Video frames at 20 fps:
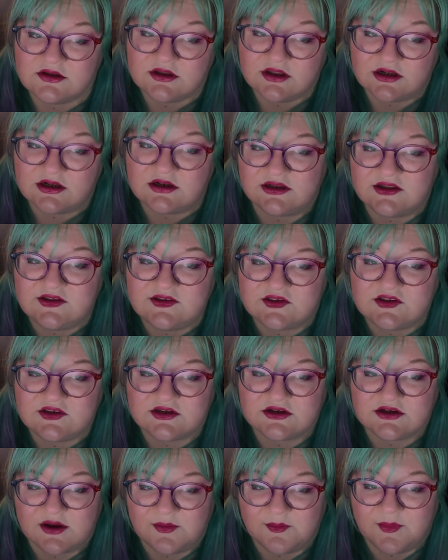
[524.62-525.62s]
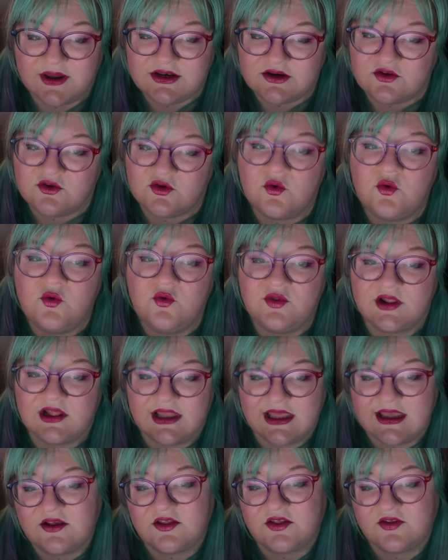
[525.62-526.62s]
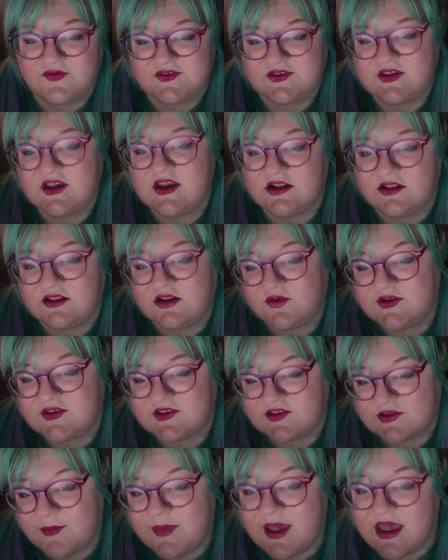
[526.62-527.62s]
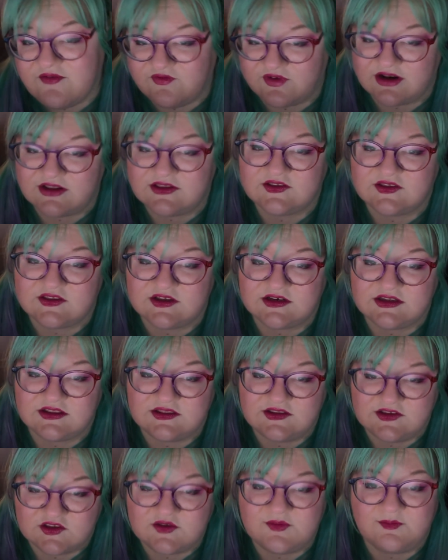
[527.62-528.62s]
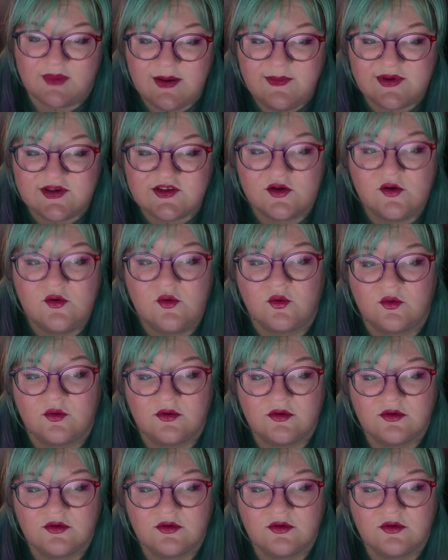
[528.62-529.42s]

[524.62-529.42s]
"At least I might go the length of saying there is some evidence that this may be so."